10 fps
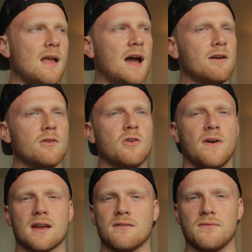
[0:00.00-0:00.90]
I don't know if
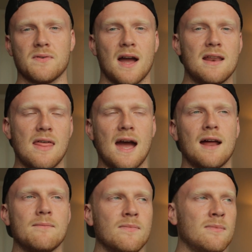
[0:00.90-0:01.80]
I can find
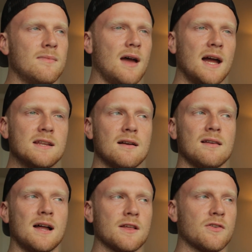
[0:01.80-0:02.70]
that. I did a
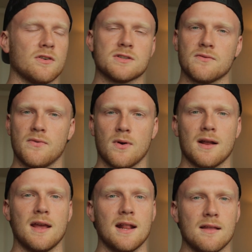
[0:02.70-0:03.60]
lot of searching for
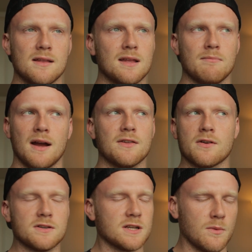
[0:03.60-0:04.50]
it, and my
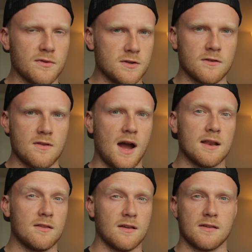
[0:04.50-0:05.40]
searching was just
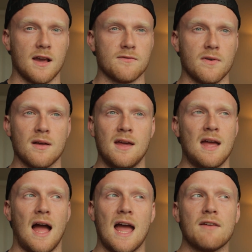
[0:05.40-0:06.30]
not successful.
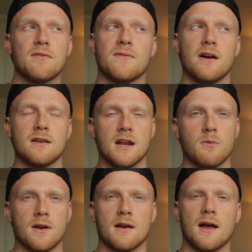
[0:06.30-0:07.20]
I haven't found
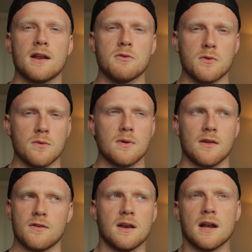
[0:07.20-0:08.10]
anyone online who
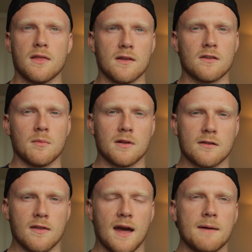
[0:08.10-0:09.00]
has done anything similar
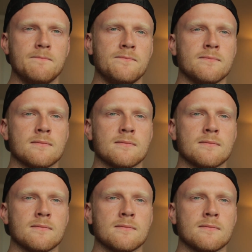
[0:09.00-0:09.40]
to that.